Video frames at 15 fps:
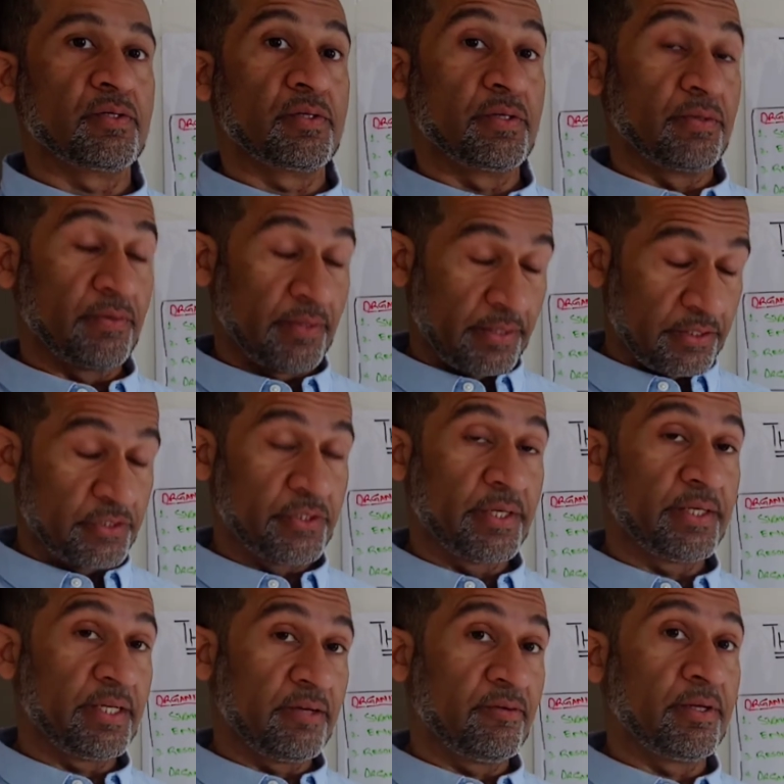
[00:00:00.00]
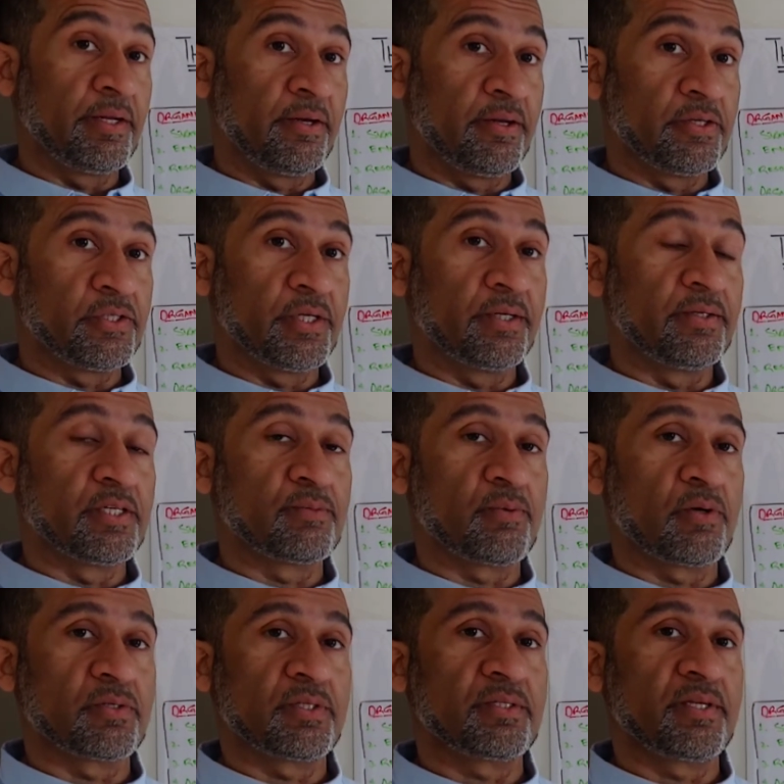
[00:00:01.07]
initiate this
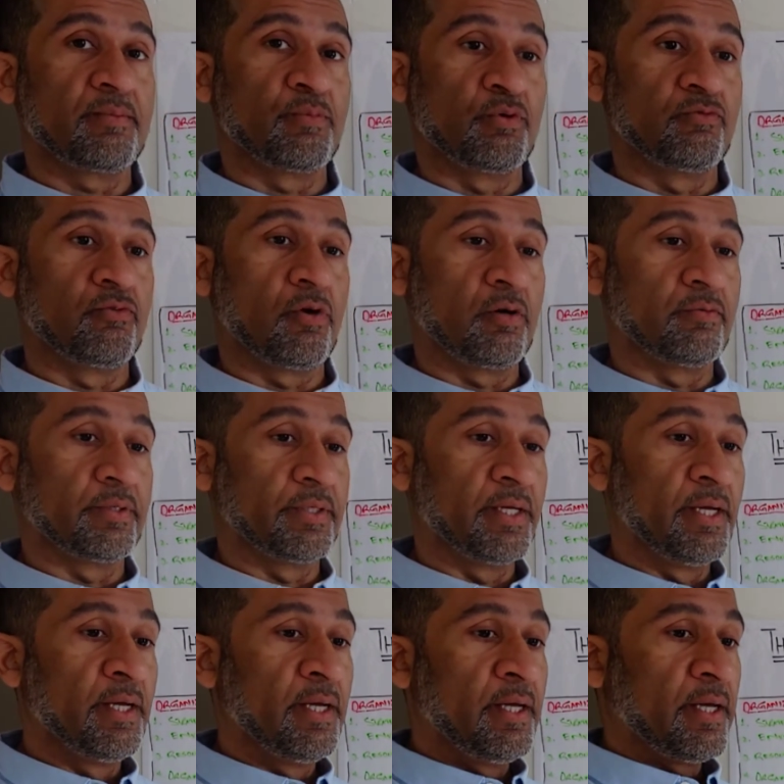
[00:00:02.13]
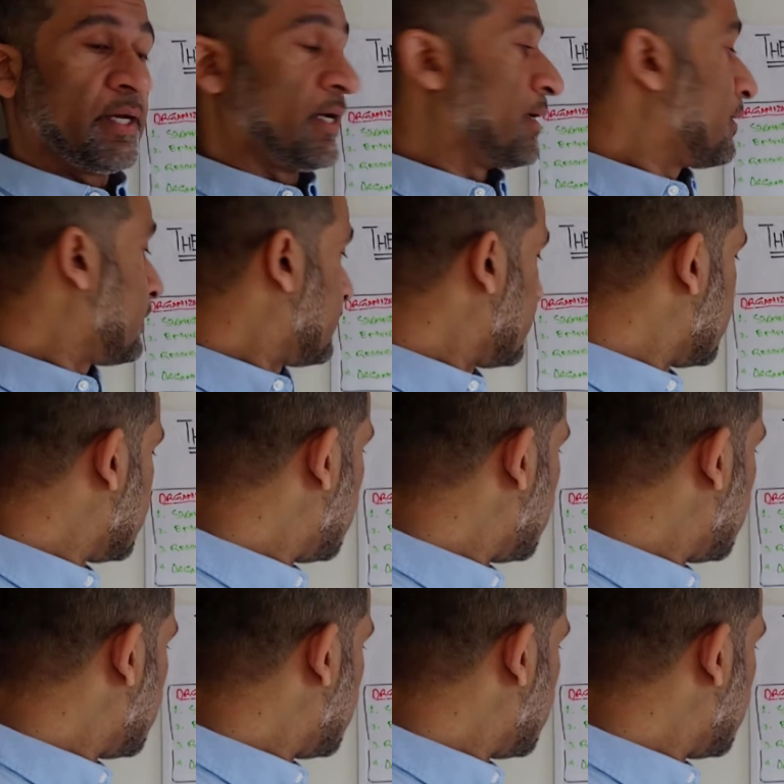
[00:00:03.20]
process and move forward. And the